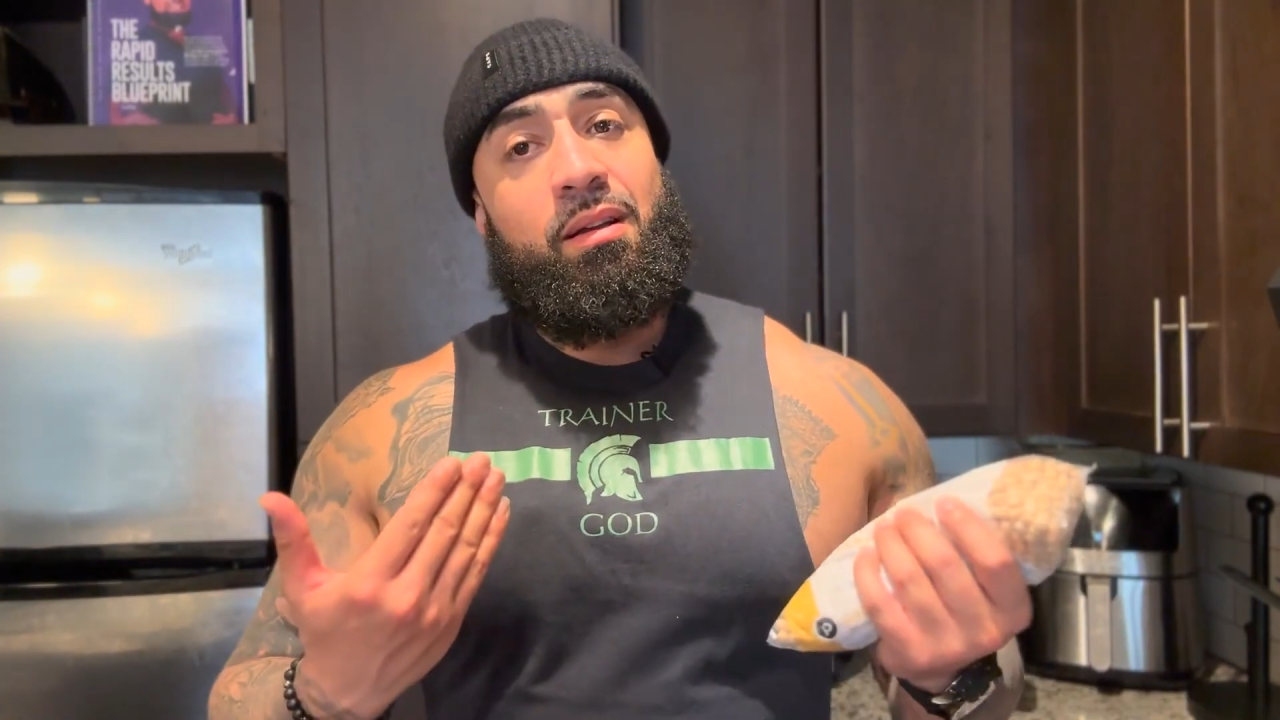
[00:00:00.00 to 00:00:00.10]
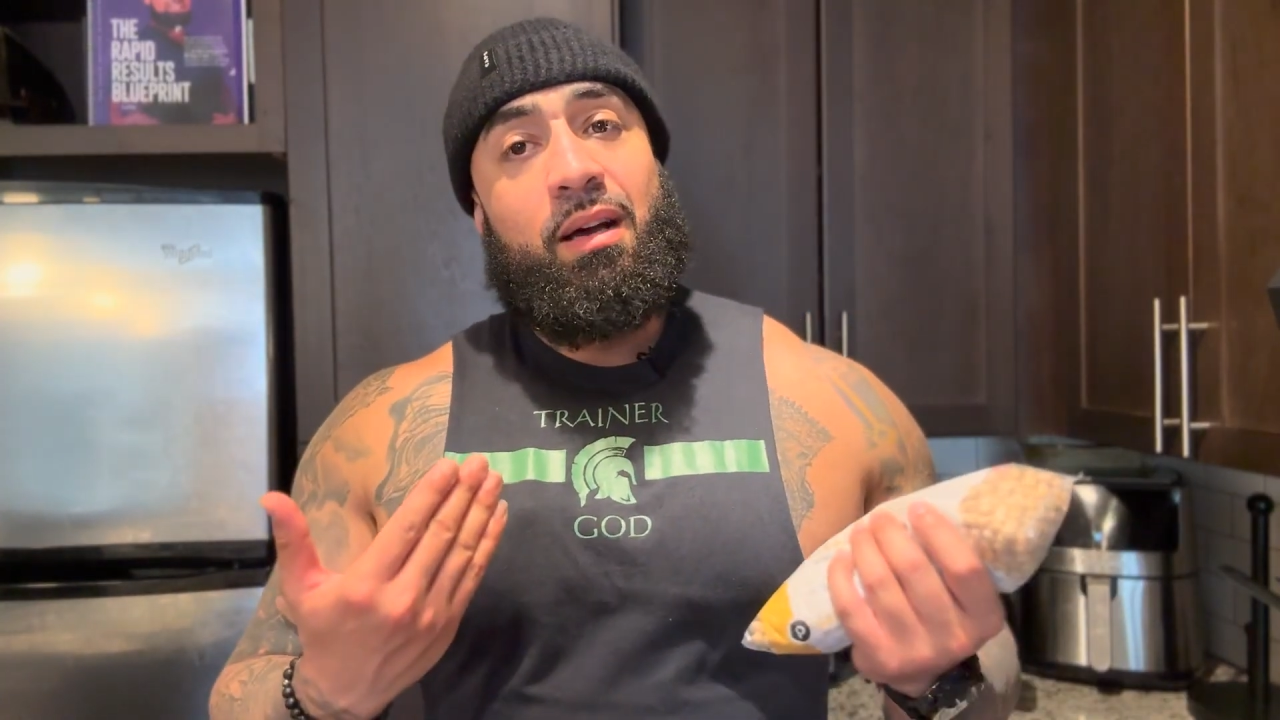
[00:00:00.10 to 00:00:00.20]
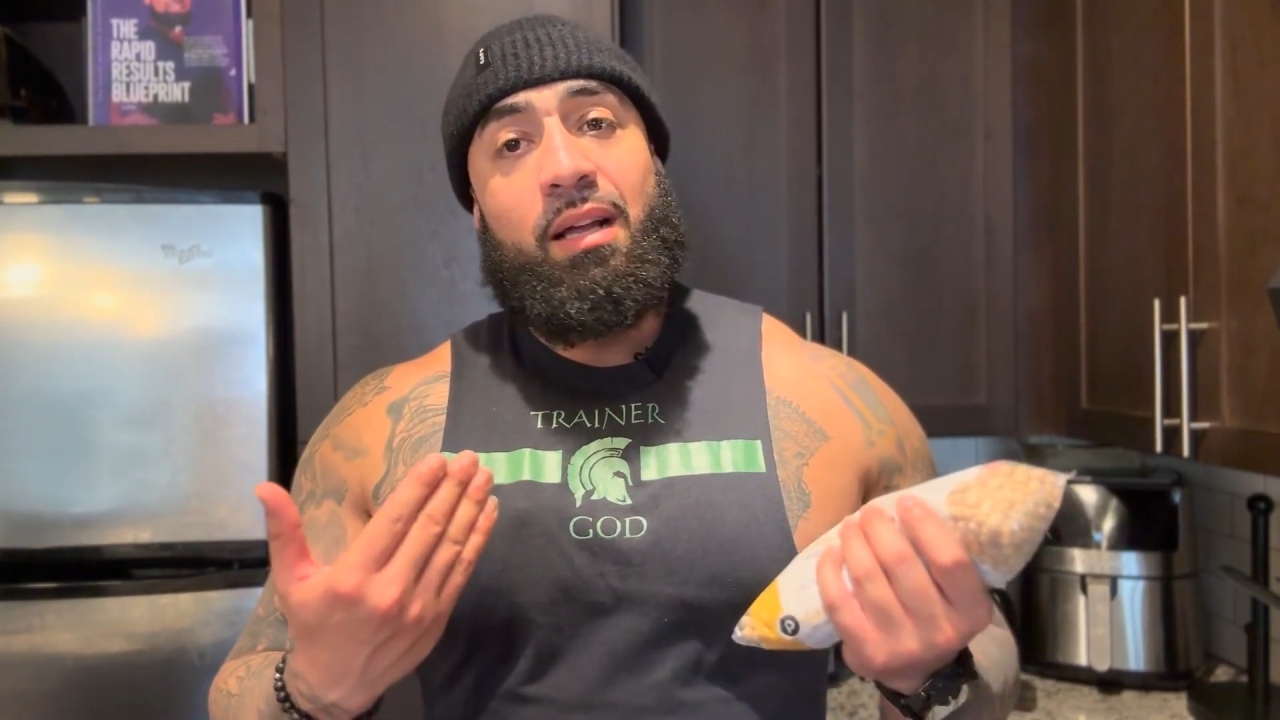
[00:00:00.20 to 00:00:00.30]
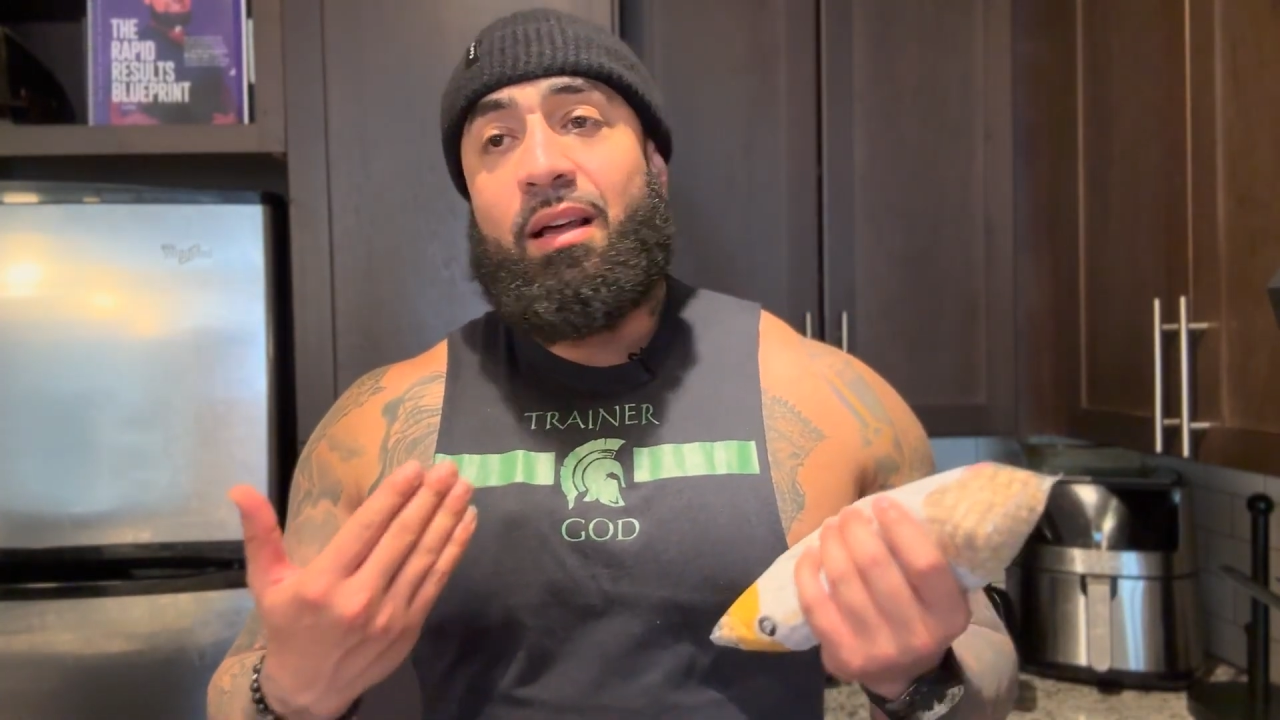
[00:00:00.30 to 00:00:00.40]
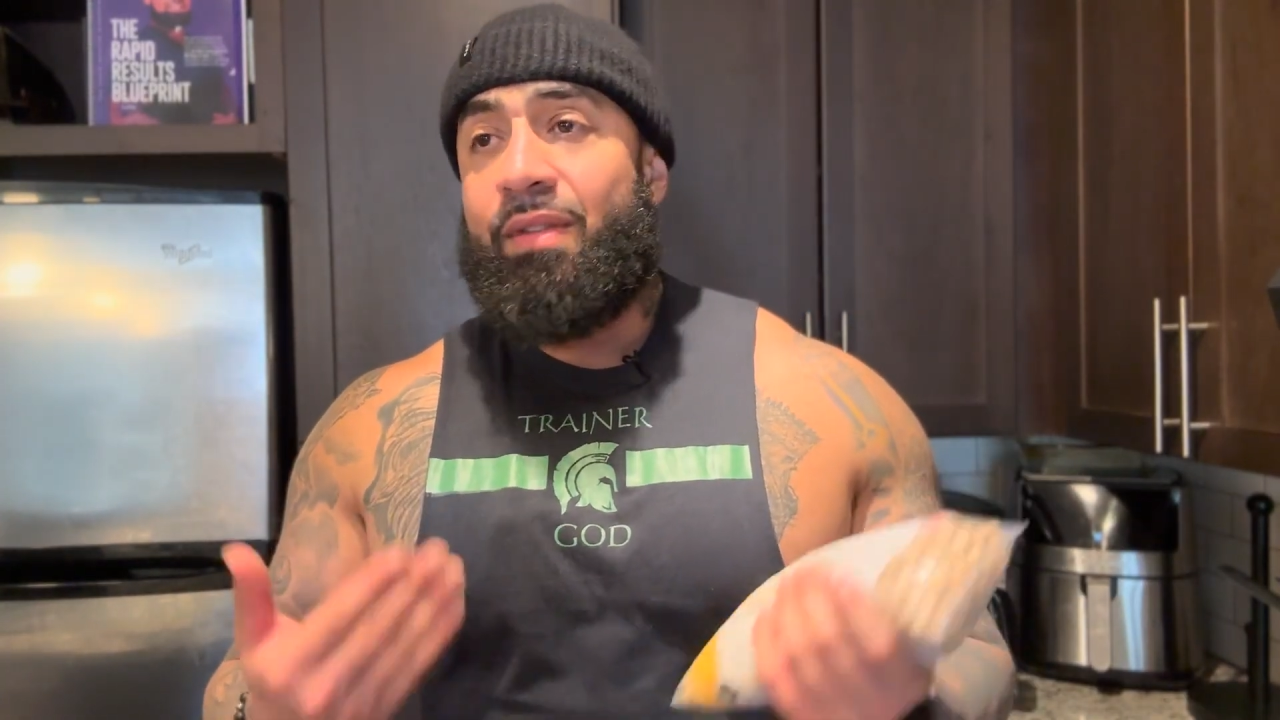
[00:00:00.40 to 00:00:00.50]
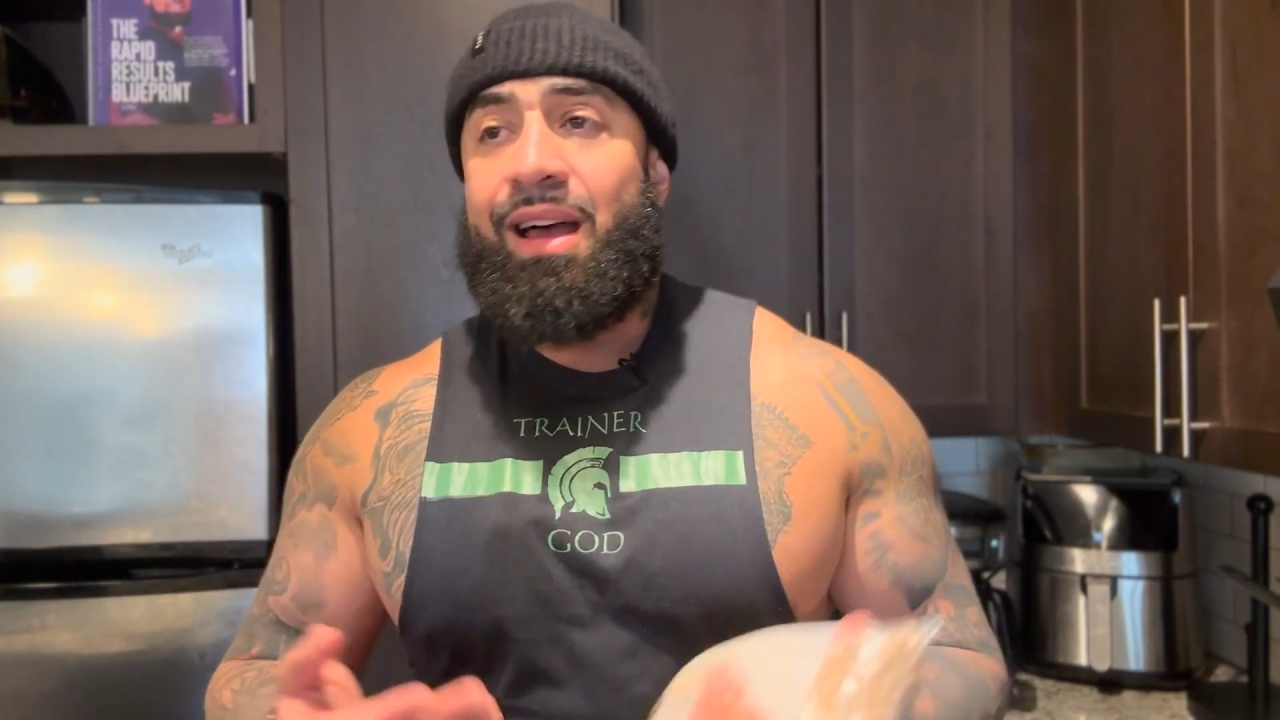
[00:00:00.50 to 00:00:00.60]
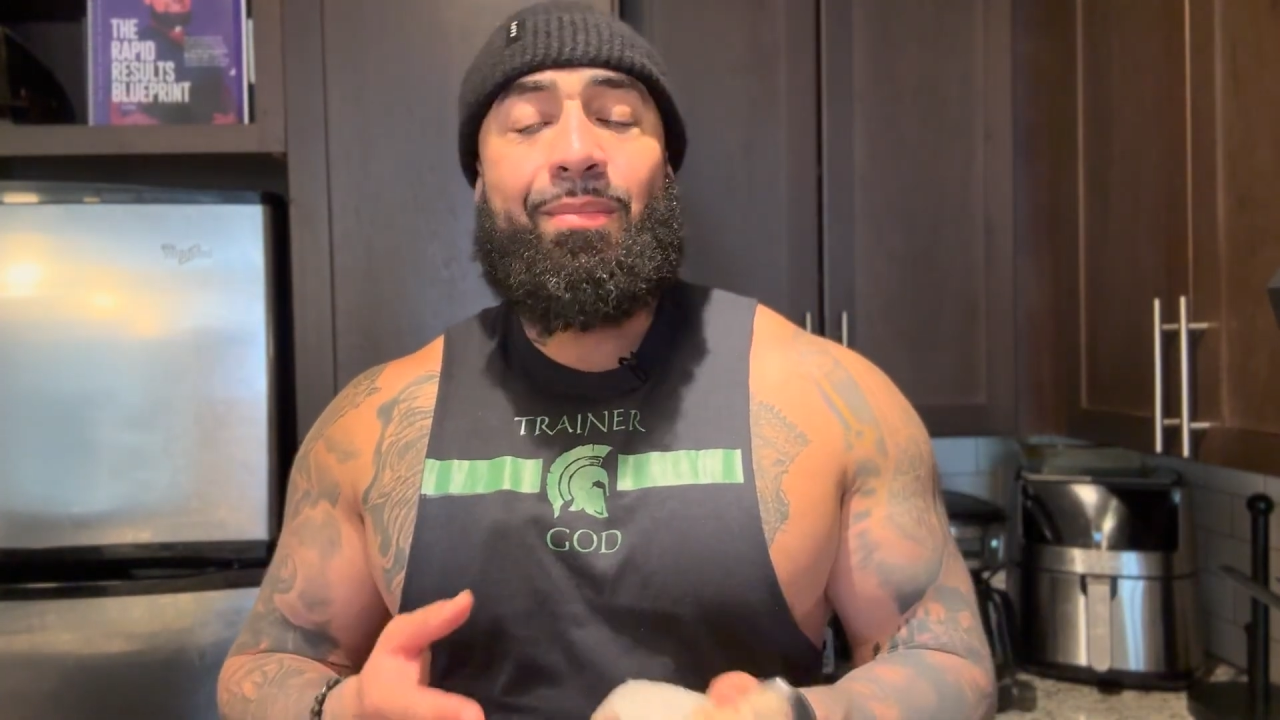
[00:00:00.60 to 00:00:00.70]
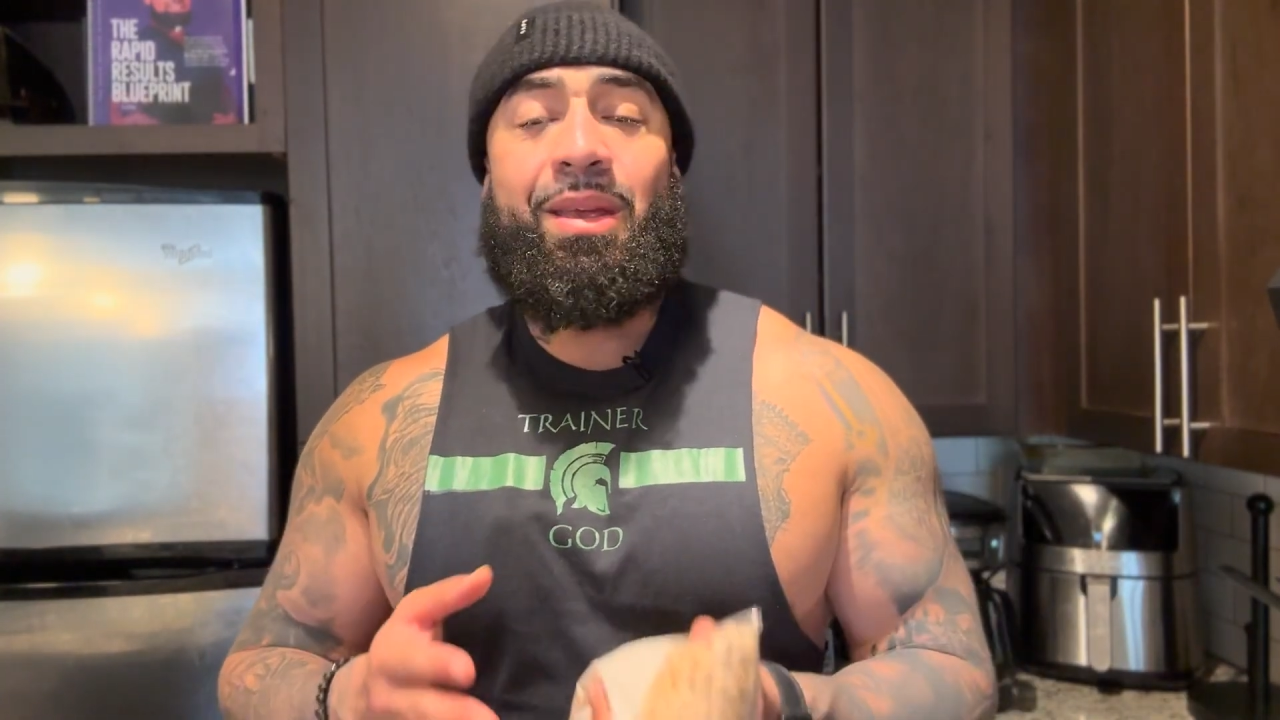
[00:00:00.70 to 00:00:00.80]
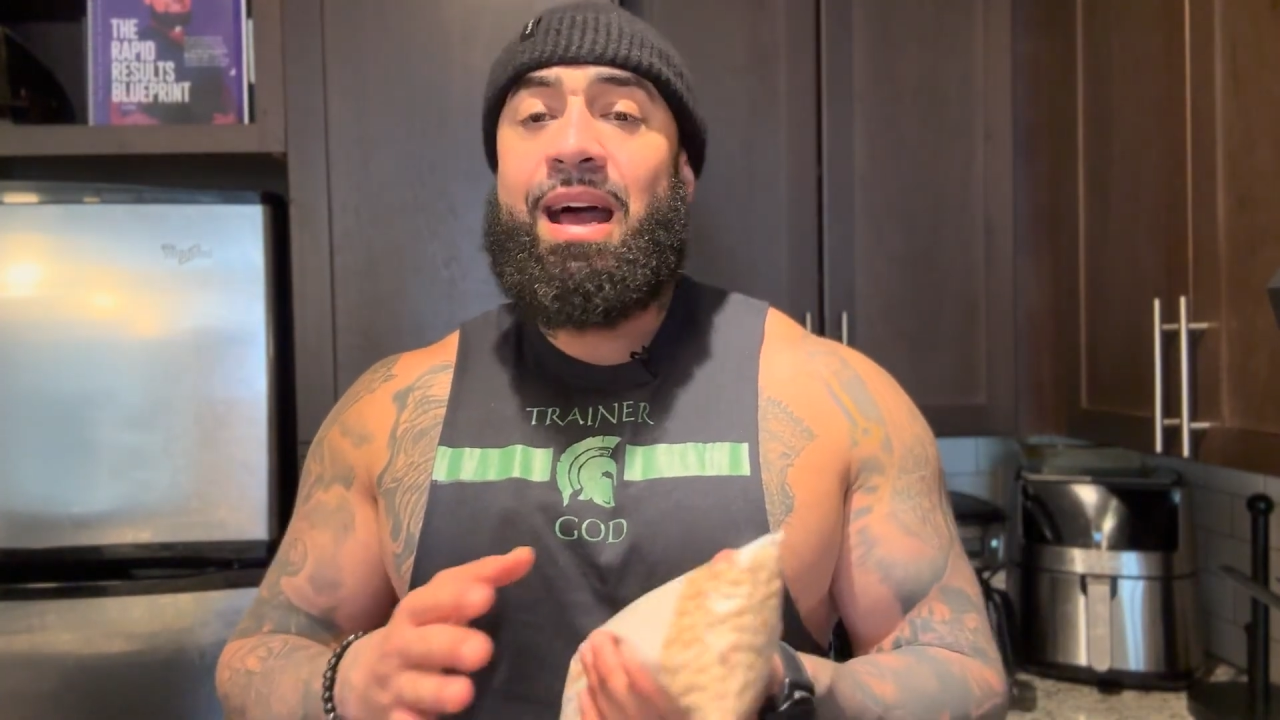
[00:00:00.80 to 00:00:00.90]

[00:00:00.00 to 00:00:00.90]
I love that. I mean,